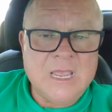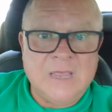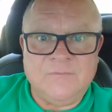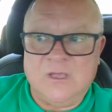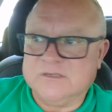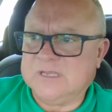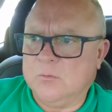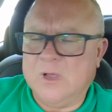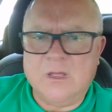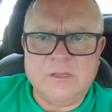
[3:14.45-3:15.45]
And they'll say,
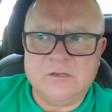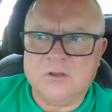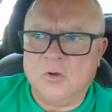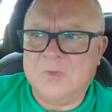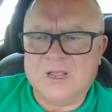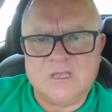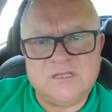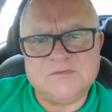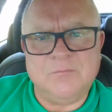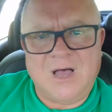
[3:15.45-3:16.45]
well, my
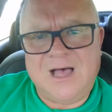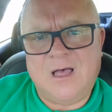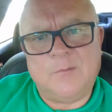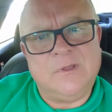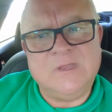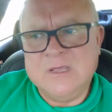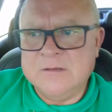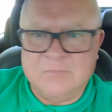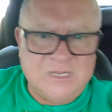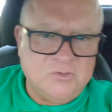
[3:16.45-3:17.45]
cousin Bob and
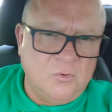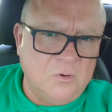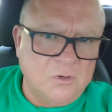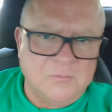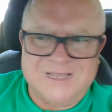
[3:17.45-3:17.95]
my daughter,